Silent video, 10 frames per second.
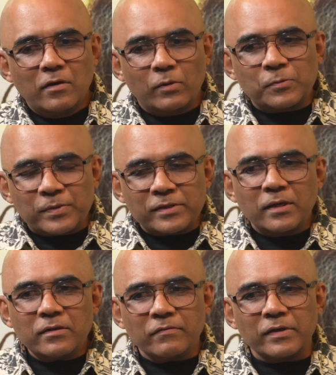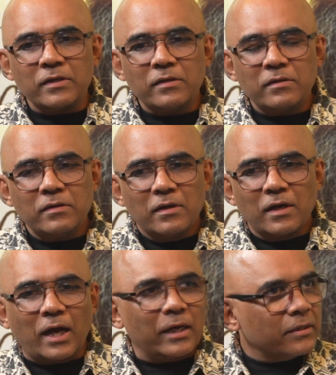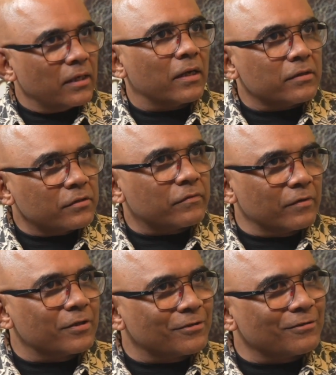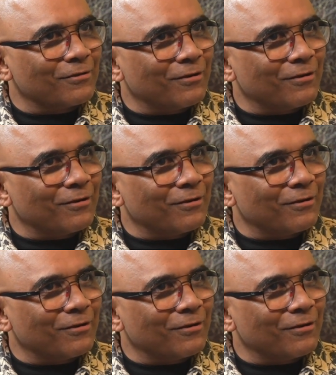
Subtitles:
was present a very idealized version